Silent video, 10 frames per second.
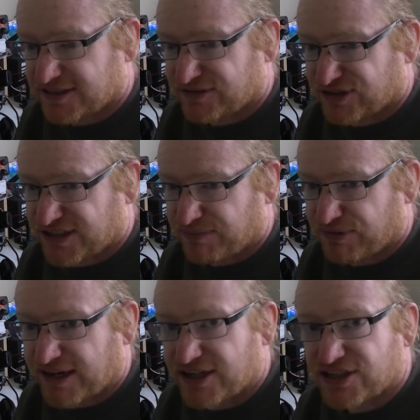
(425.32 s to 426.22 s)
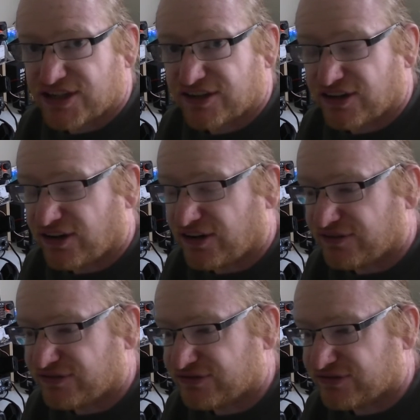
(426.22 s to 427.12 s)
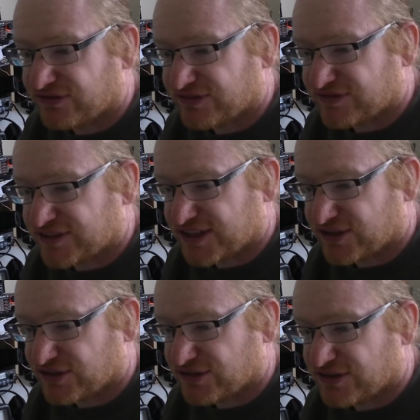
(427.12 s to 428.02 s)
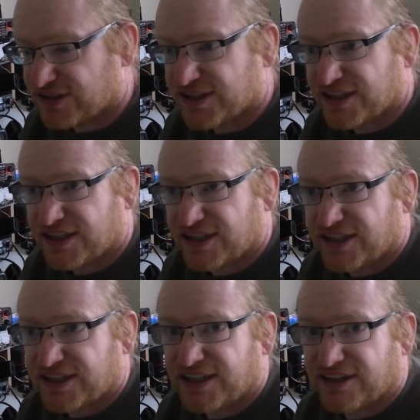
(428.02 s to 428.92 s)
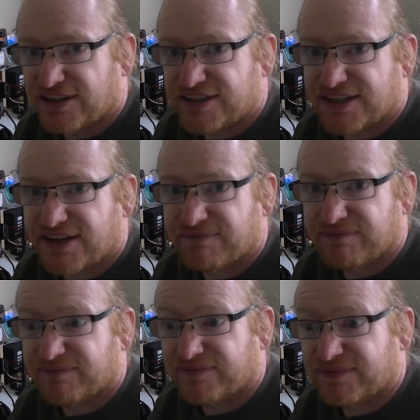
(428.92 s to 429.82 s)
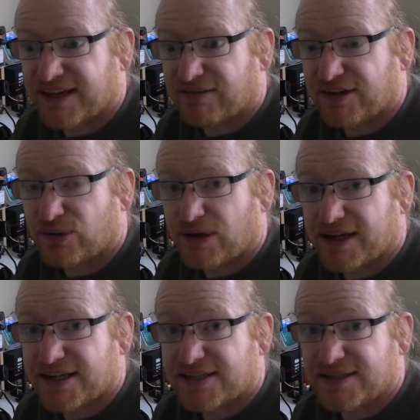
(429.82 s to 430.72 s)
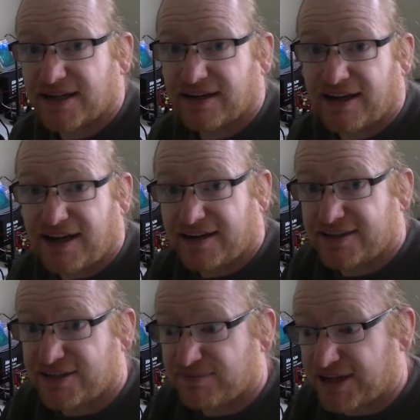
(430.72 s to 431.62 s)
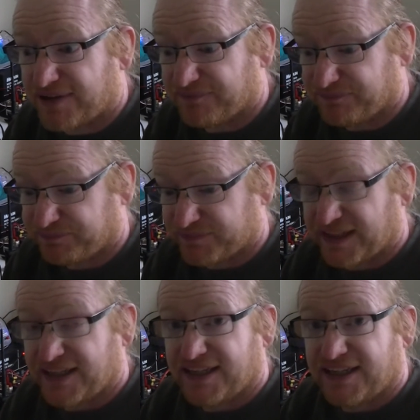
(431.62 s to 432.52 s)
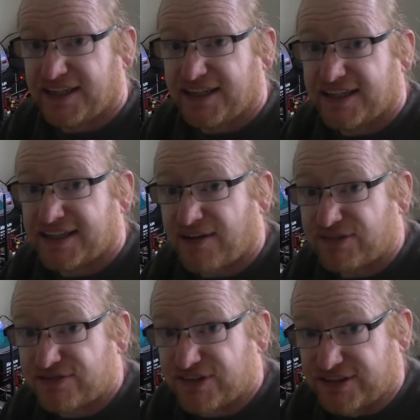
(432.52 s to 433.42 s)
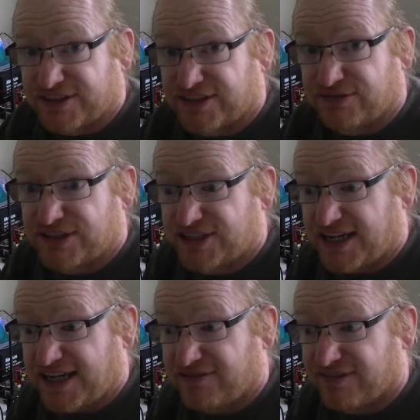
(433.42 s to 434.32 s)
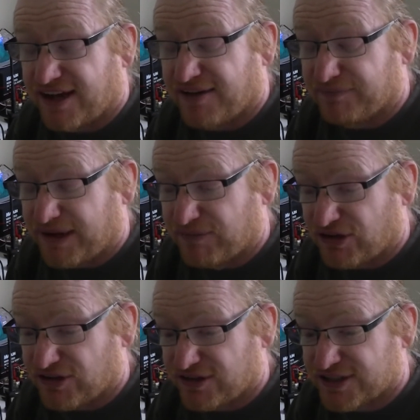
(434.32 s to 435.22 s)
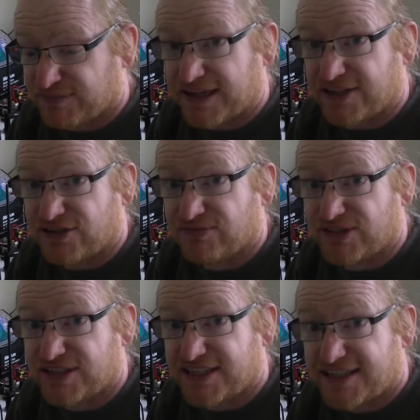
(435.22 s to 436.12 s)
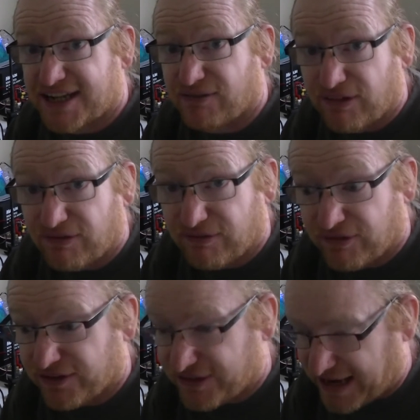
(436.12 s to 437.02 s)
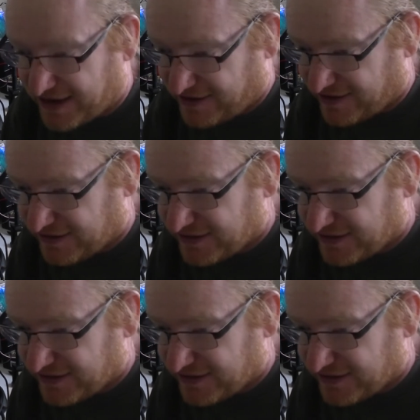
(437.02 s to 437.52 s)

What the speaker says: separation of 600 kilohertz that requires large cavity filters to achieve. I'm not going to explain too much in detail what they are,